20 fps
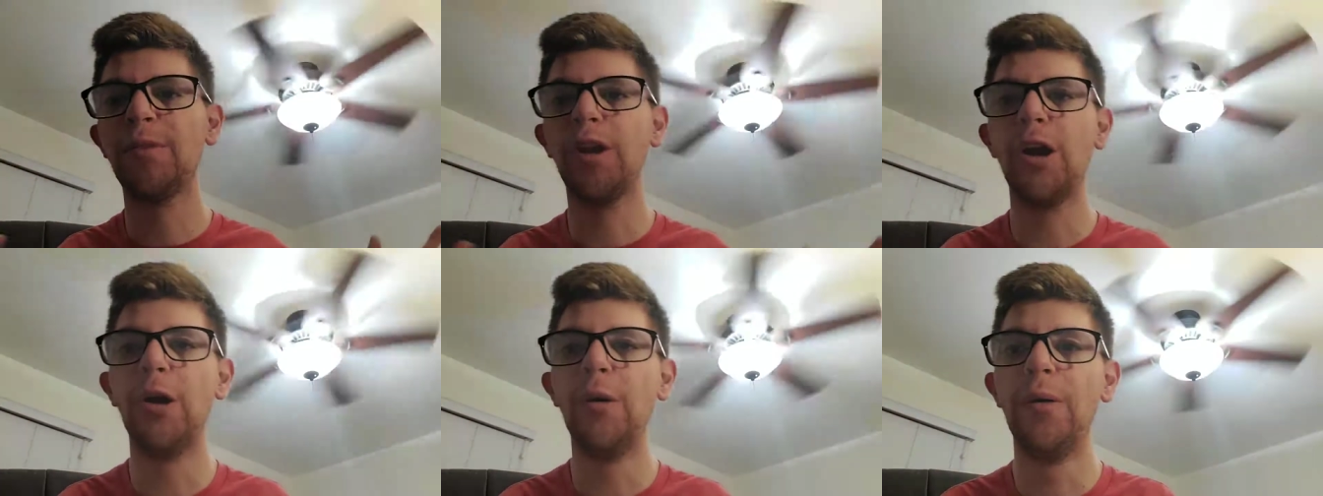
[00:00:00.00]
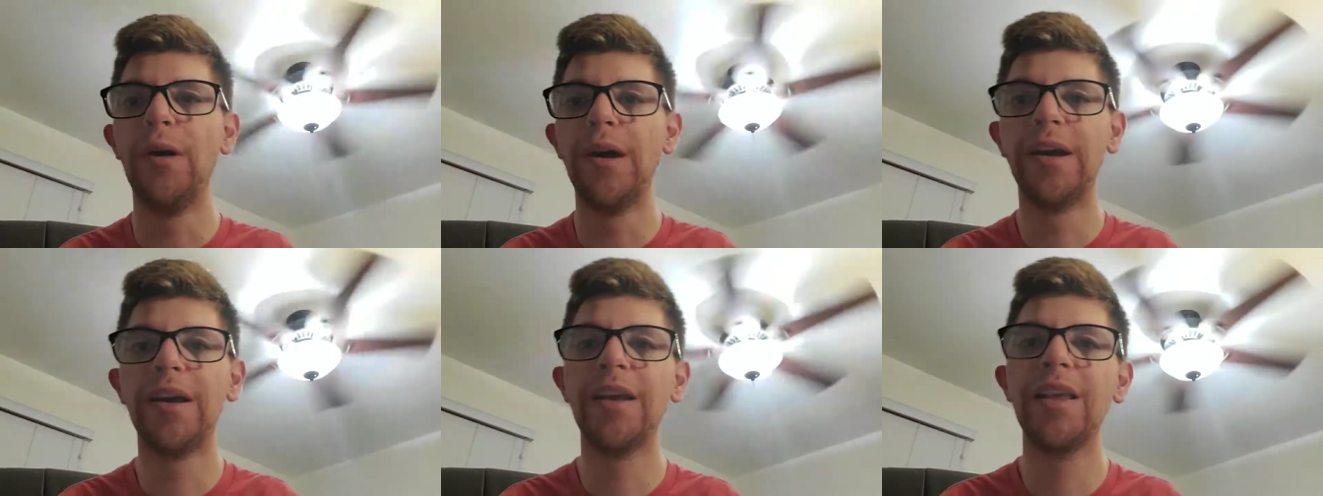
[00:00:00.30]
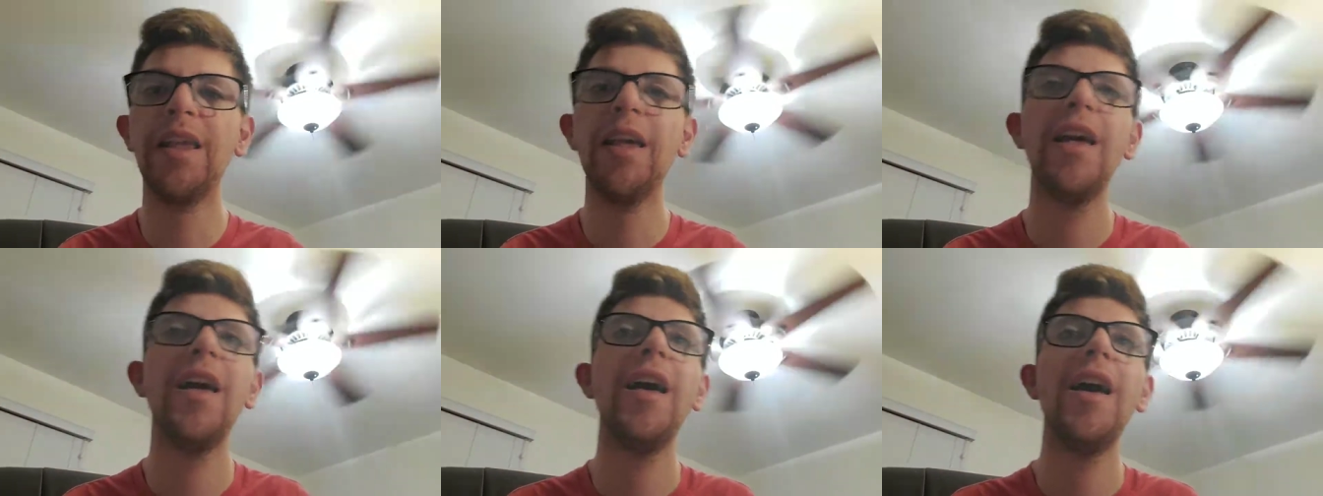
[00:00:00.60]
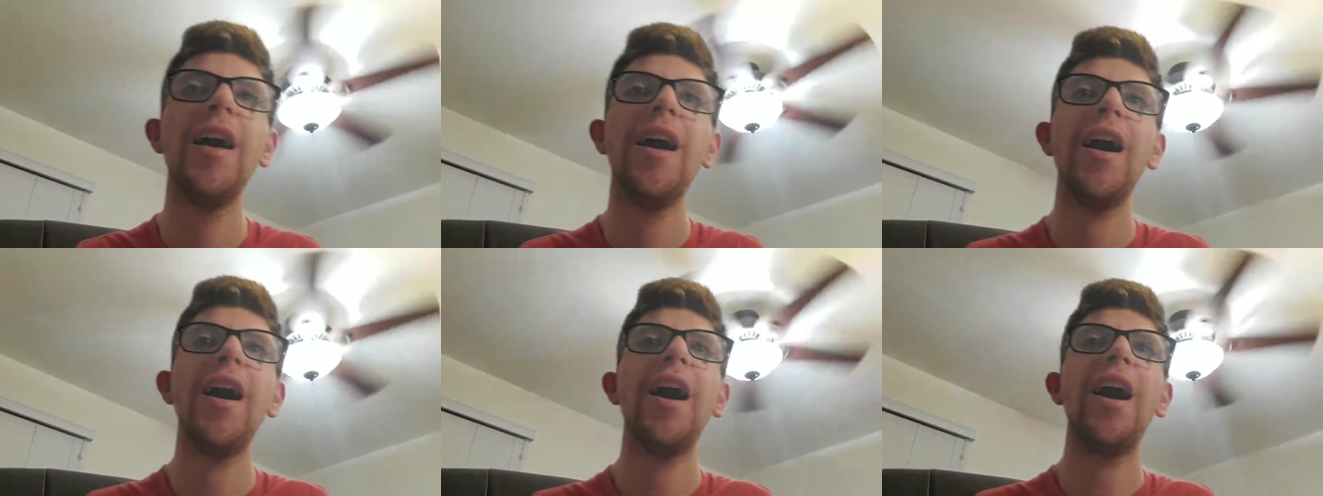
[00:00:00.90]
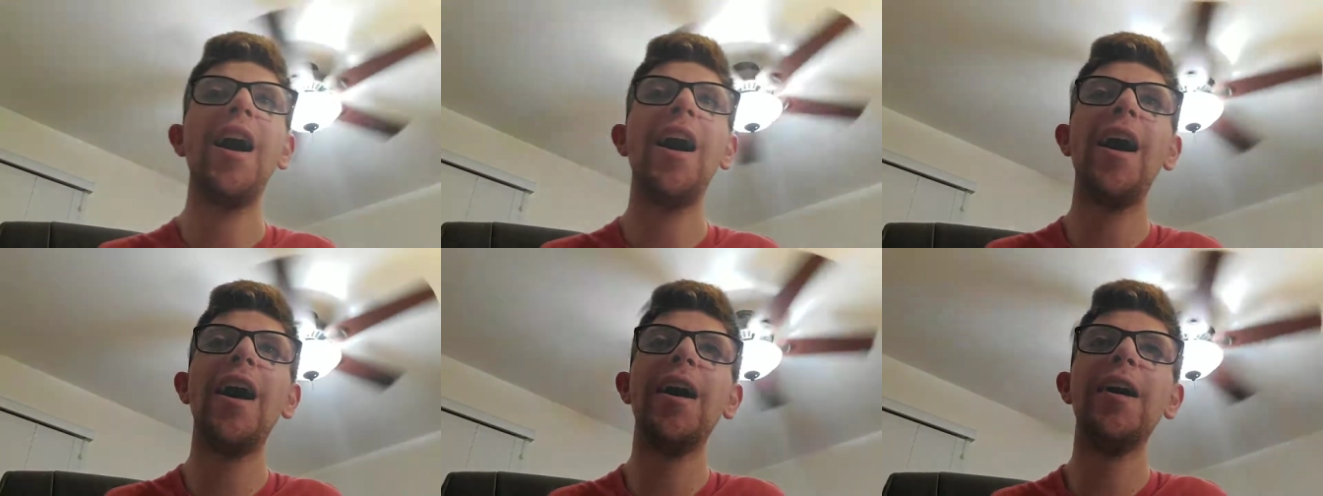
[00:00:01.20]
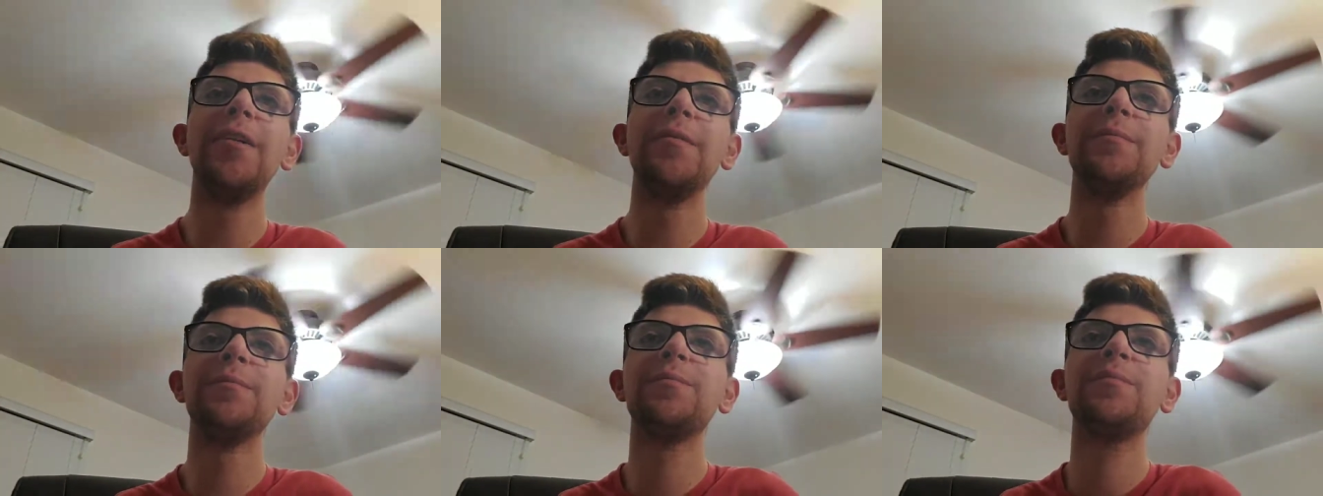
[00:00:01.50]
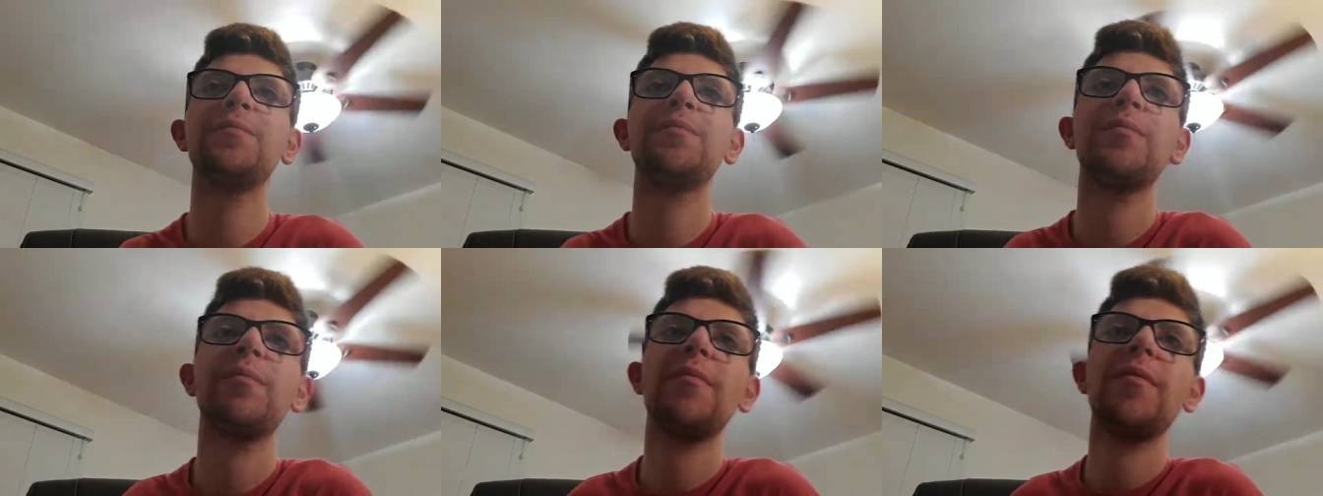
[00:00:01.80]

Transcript: blowing. Um,